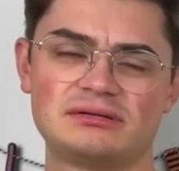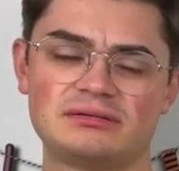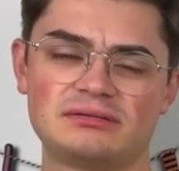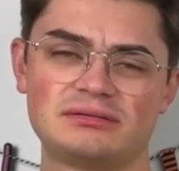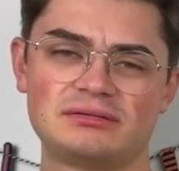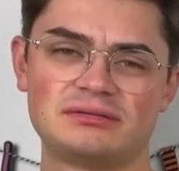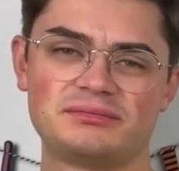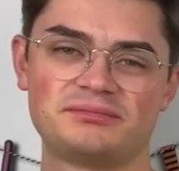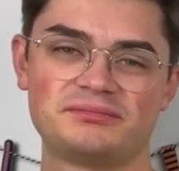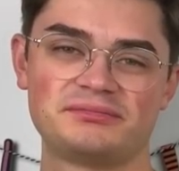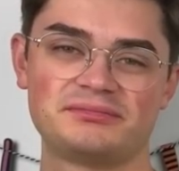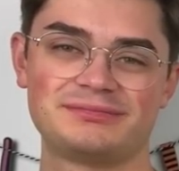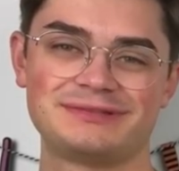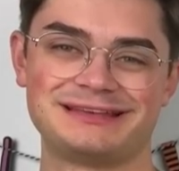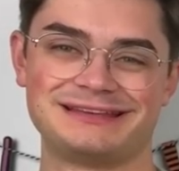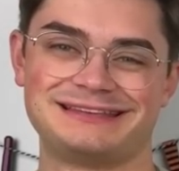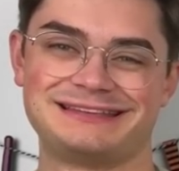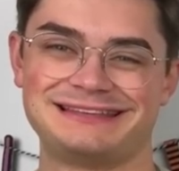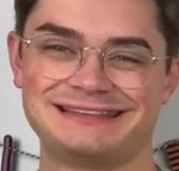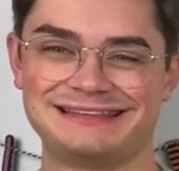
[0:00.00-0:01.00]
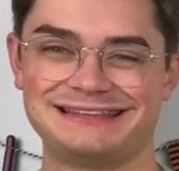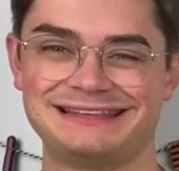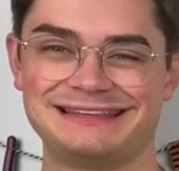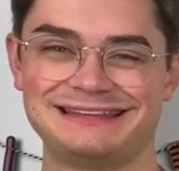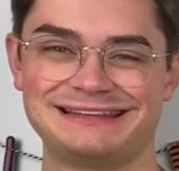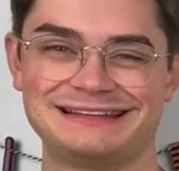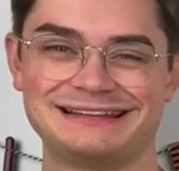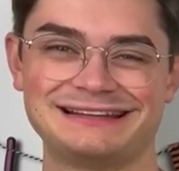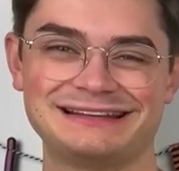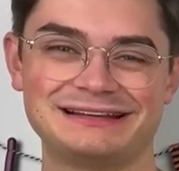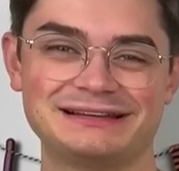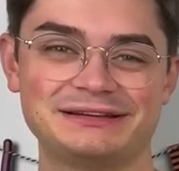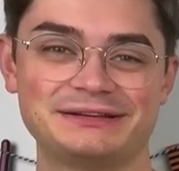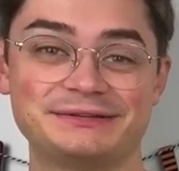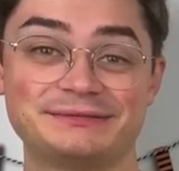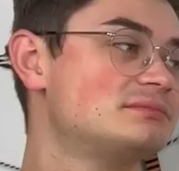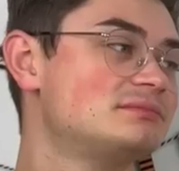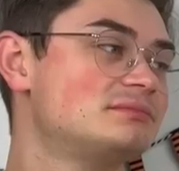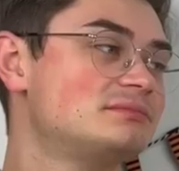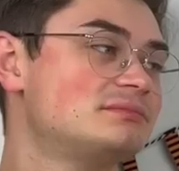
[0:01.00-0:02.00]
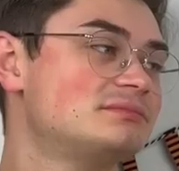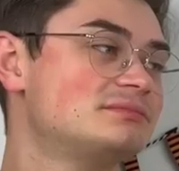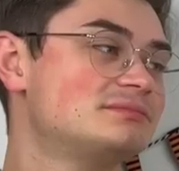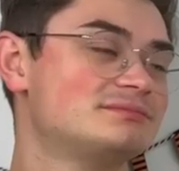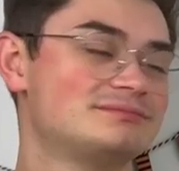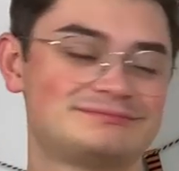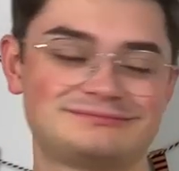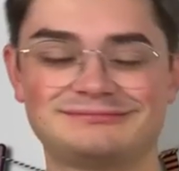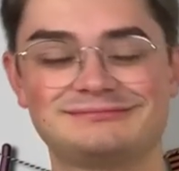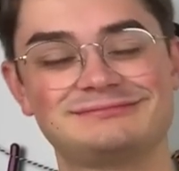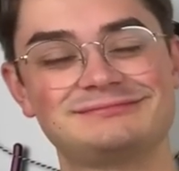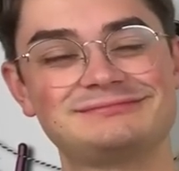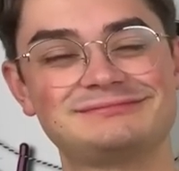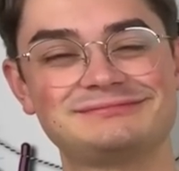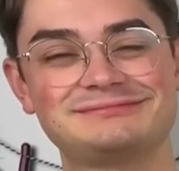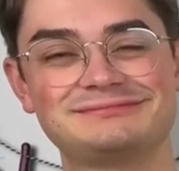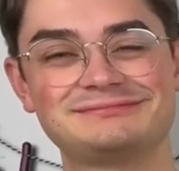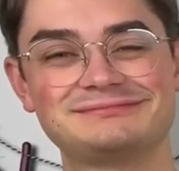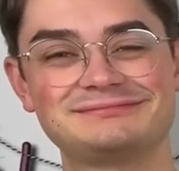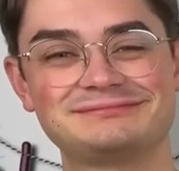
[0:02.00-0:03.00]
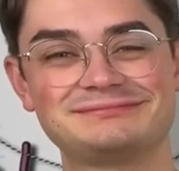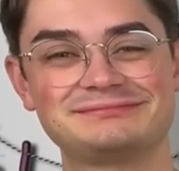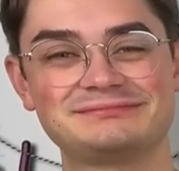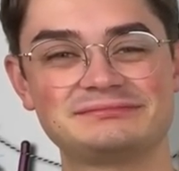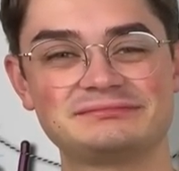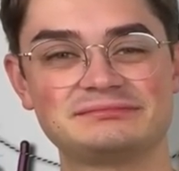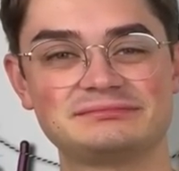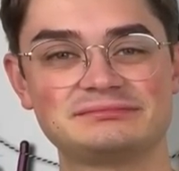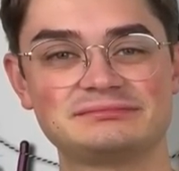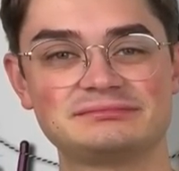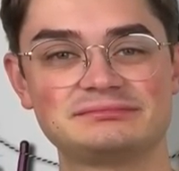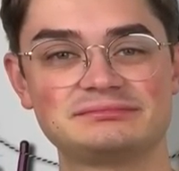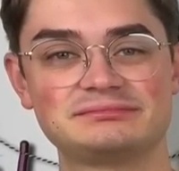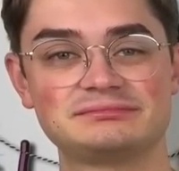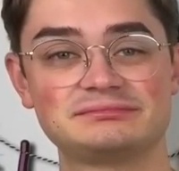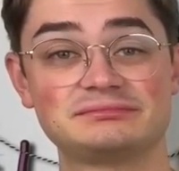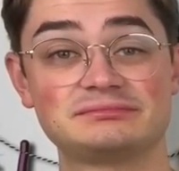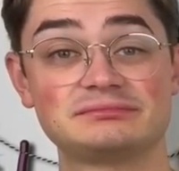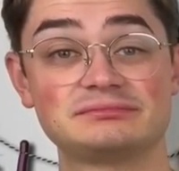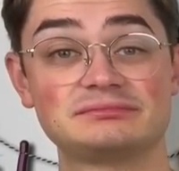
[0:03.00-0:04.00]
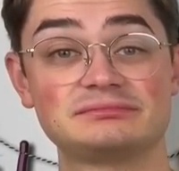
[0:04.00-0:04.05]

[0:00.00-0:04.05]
(silent)